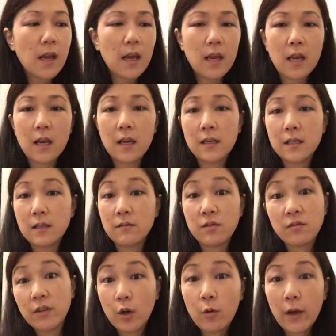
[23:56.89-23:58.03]
And it was
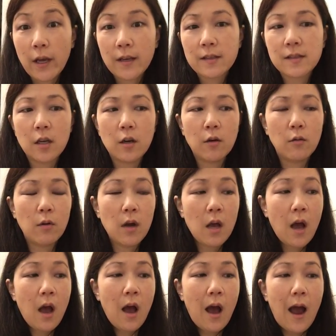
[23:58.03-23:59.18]
really quick. So
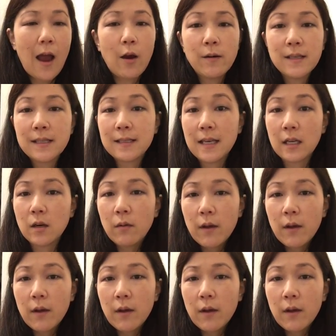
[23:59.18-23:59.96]
I always stayed